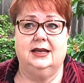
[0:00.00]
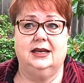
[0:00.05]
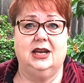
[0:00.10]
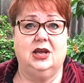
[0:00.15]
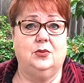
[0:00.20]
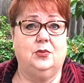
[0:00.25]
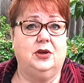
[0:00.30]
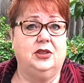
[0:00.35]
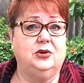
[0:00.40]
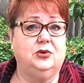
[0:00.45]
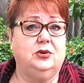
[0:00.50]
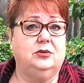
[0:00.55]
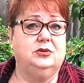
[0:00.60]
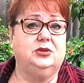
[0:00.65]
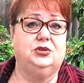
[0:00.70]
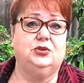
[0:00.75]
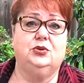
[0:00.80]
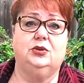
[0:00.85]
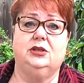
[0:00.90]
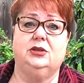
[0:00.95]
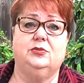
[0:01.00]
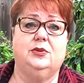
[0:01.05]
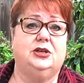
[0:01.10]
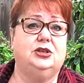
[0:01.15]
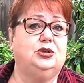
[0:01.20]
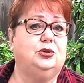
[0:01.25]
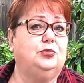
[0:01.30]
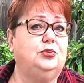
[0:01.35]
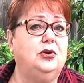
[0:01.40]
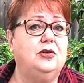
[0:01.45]
Now, whether it was truly
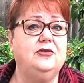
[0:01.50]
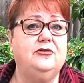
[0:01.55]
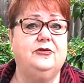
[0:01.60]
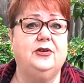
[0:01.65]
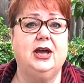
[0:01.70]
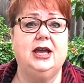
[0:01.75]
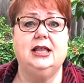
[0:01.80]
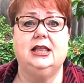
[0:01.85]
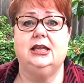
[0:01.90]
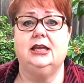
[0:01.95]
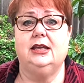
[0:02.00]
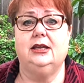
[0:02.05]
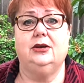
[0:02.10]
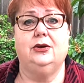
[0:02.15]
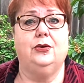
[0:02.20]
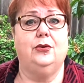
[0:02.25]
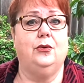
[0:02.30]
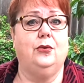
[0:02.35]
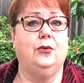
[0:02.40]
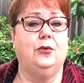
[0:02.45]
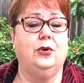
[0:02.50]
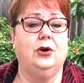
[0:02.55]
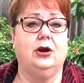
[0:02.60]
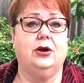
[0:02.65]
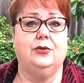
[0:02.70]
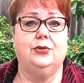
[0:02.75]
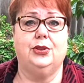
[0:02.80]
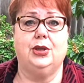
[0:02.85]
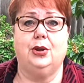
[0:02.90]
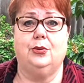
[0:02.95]
racial profiling
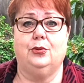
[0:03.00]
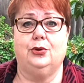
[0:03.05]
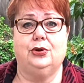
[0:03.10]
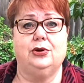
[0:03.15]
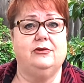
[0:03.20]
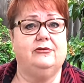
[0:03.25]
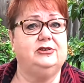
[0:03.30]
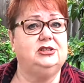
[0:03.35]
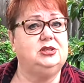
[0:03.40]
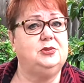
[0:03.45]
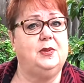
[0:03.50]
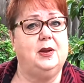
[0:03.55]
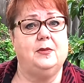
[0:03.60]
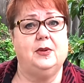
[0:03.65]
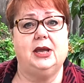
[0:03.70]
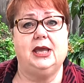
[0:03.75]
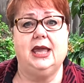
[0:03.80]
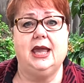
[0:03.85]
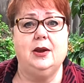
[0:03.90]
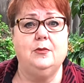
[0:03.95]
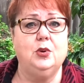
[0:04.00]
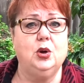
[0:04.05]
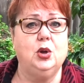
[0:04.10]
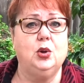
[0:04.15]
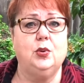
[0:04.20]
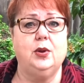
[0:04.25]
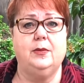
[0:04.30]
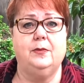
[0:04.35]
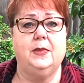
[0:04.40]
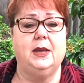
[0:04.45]
or they were nervous about my camera
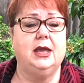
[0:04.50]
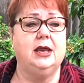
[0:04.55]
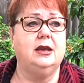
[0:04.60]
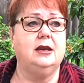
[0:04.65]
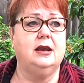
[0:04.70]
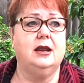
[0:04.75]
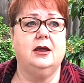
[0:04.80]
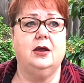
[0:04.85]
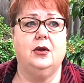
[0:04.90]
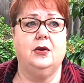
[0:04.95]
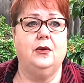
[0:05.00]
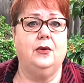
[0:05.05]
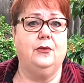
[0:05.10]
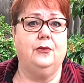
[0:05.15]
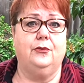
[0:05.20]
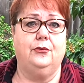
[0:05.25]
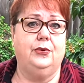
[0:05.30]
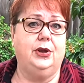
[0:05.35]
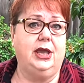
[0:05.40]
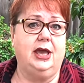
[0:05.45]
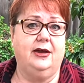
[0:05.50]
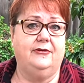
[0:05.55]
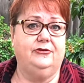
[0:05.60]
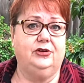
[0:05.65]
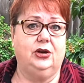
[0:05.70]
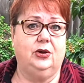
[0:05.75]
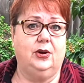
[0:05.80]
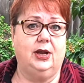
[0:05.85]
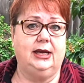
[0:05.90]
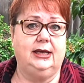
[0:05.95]
equipment, we have
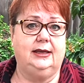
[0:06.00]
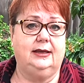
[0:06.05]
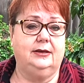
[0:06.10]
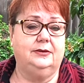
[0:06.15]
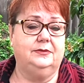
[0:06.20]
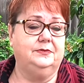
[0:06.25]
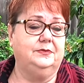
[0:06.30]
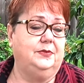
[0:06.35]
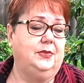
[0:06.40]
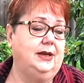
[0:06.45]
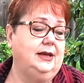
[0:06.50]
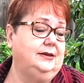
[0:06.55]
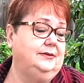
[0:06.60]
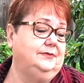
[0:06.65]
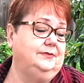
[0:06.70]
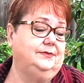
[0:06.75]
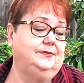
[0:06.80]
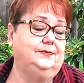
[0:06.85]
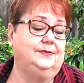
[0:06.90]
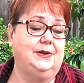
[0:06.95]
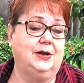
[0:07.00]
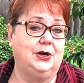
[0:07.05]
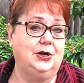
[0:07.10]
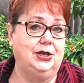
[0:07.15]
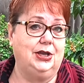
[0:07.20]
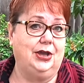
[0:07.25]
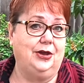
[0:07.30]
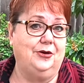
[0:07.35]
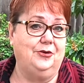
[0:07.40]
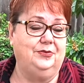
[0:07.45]
no idea, but there
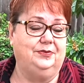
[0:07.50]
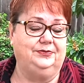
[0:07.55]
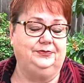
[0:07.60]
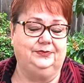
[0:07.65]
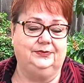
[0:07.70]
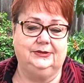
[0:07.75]
you go.